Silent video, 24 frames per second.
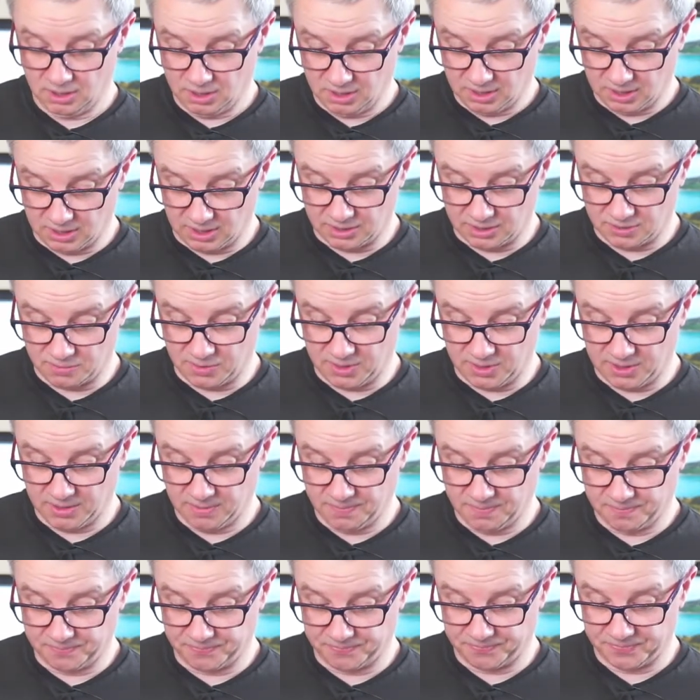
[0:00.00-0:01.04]
as well.
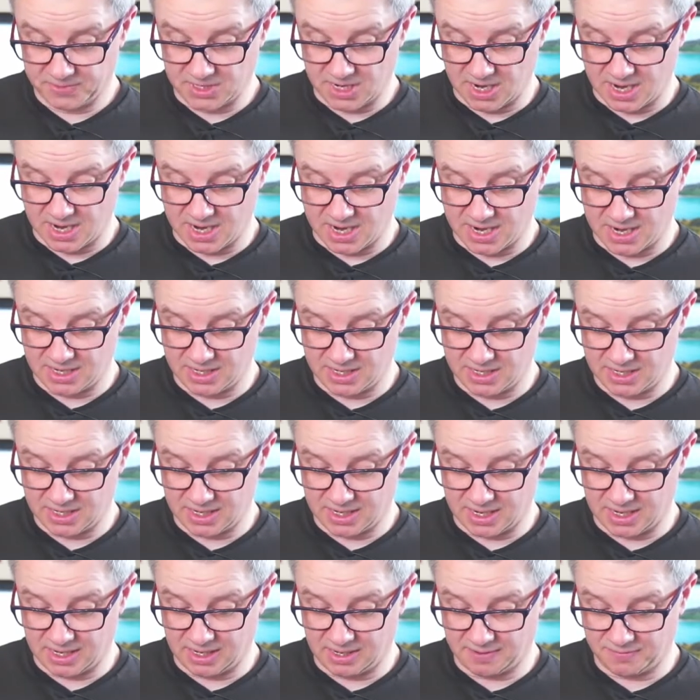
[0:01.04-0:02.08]
And
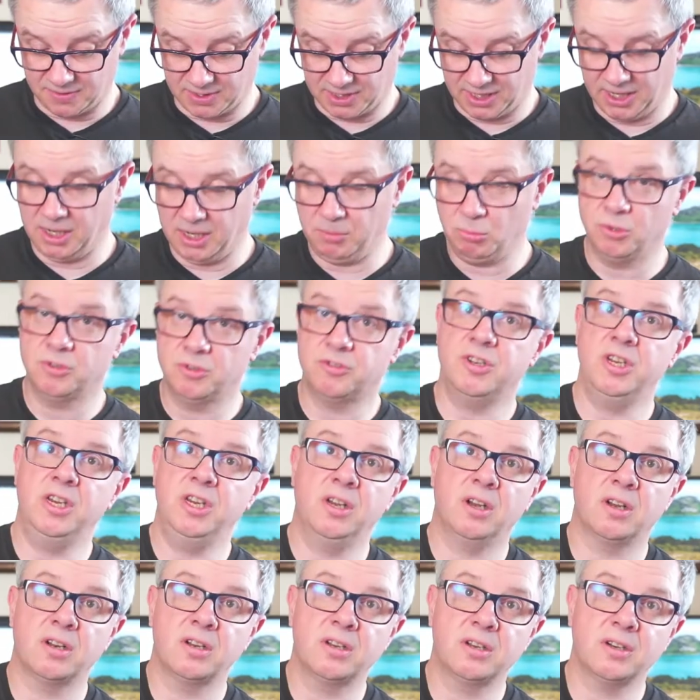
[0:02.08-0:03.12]
I have a cable tray
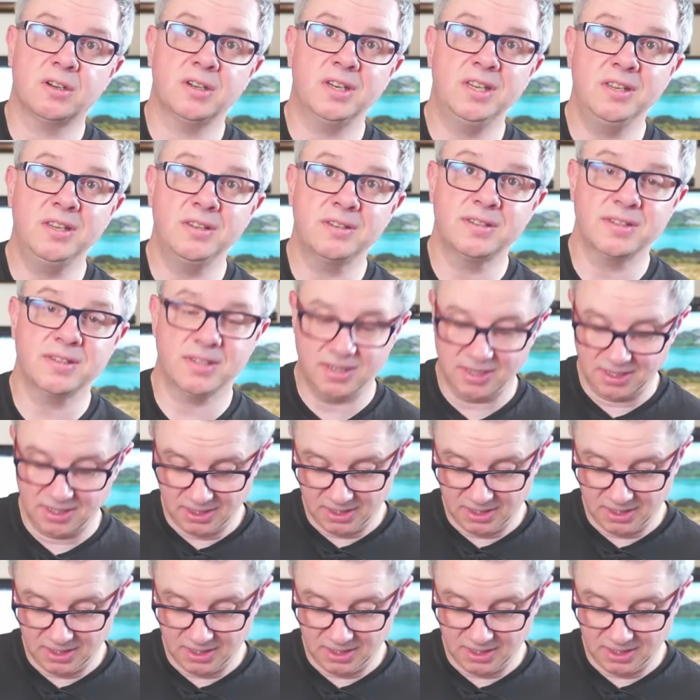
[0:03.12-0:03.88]
underneath,